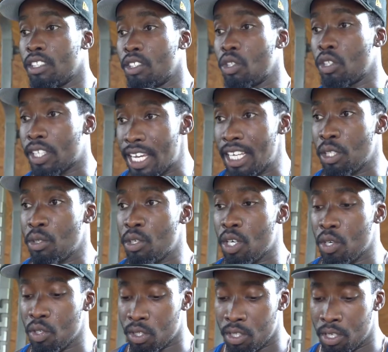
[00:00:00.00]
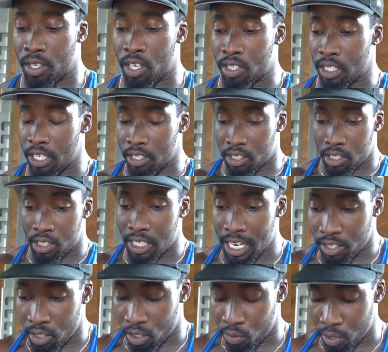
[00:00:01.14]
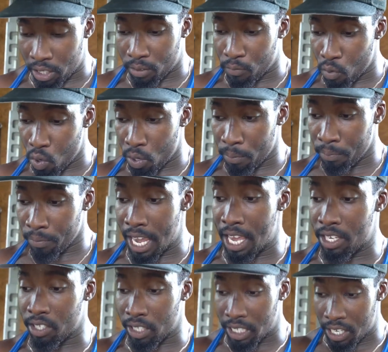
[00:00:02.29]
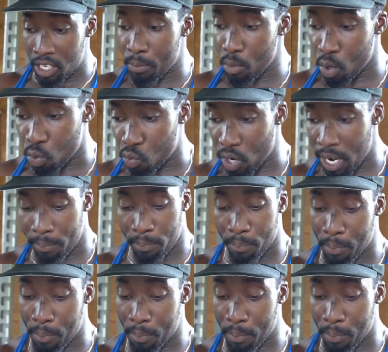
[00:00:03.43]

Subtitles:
You can do those because it gives you nice and correct form and it could give you more rep.